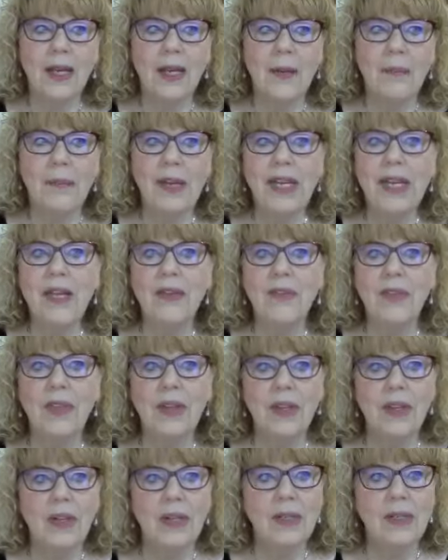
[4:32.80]
many of
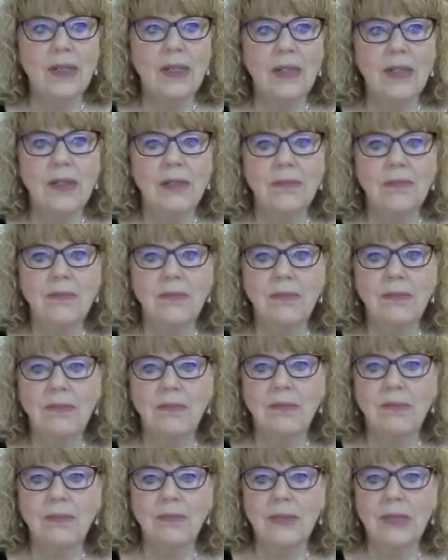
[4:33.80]
the
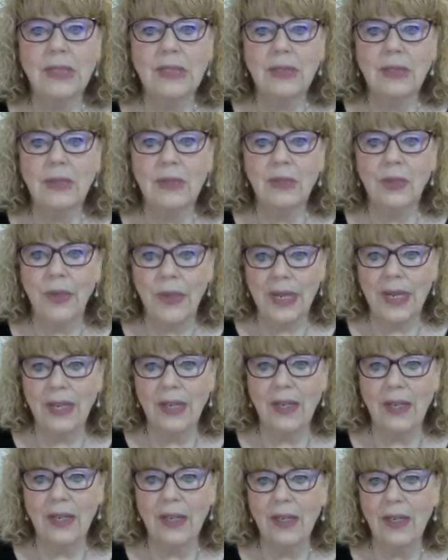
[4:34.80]

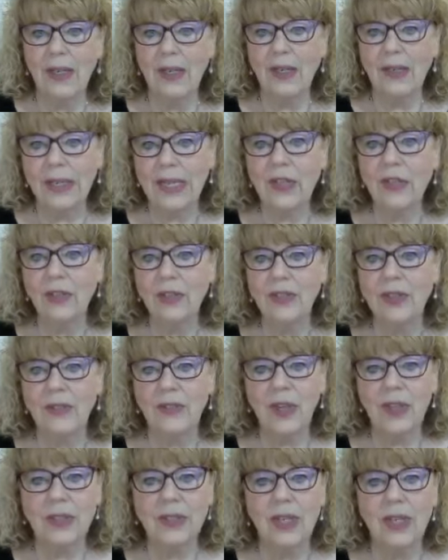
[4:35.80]
great leaders of
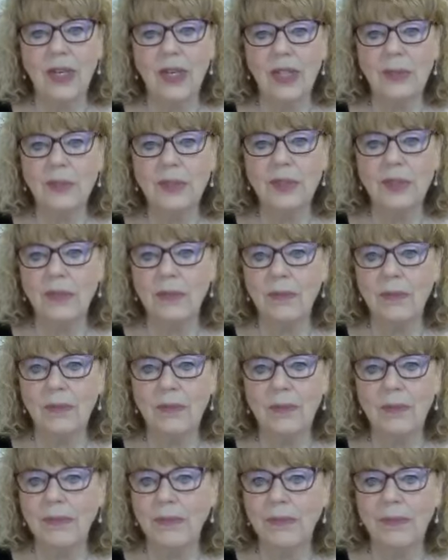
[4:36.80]
our times and
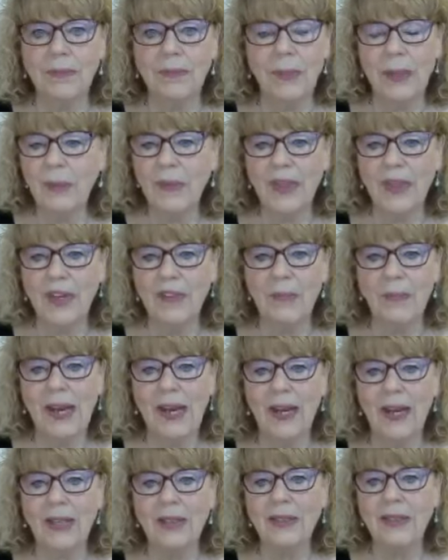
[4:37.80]
people that have
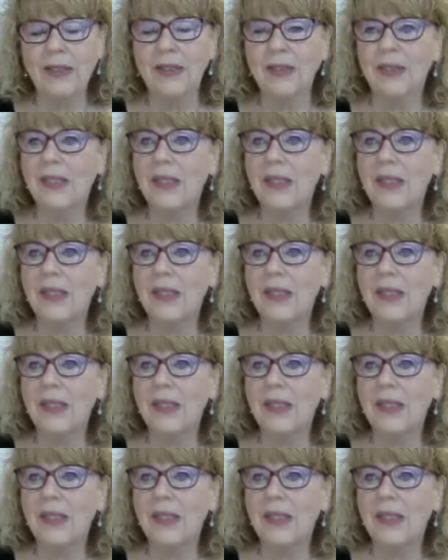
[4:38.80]
passed,